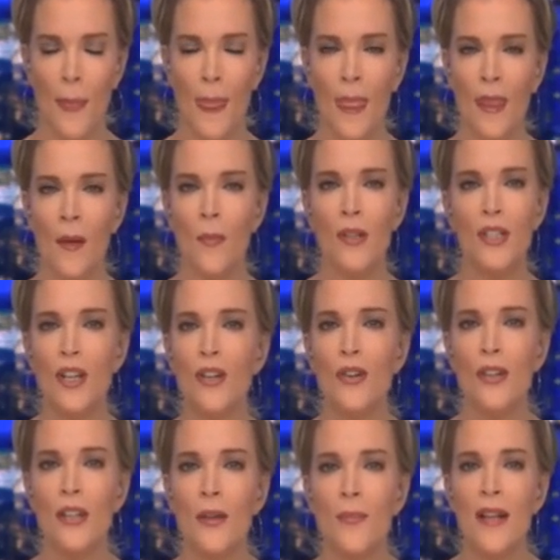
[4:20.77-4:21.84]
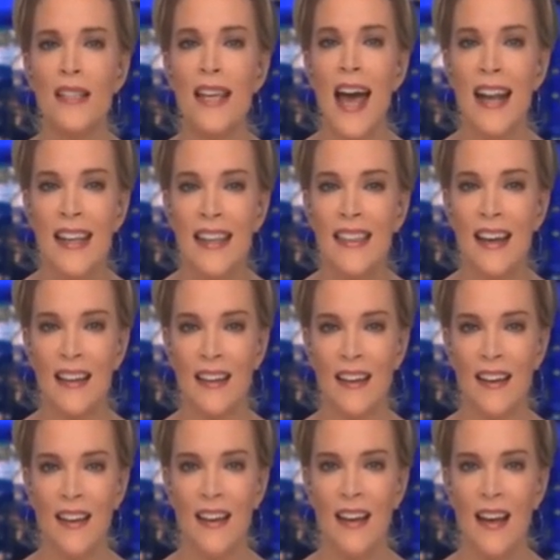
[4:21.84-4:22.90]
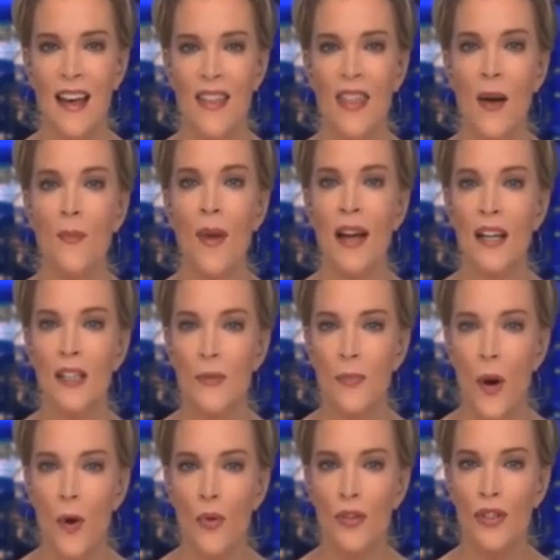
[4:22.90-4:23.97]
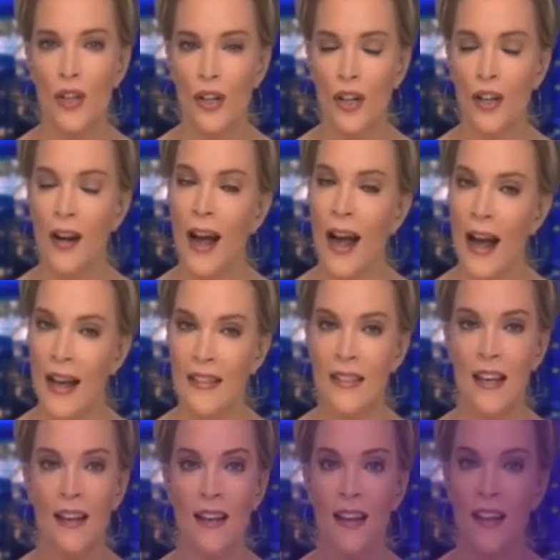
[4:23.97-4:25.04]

And that will really be a miscarriage of justice. It's unfair. It should